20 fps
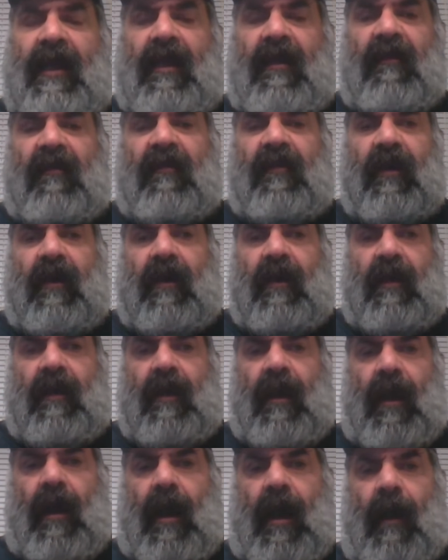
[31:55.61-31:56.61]
is
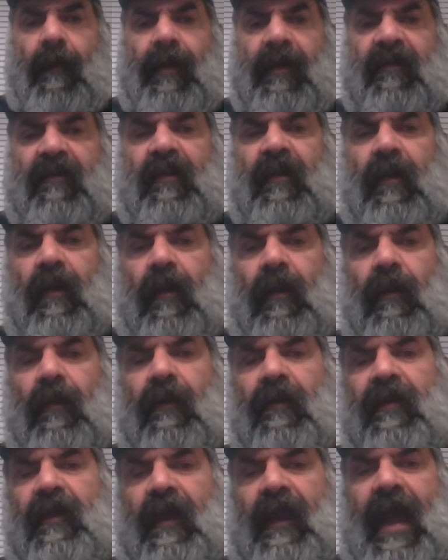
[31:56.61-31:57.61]
up until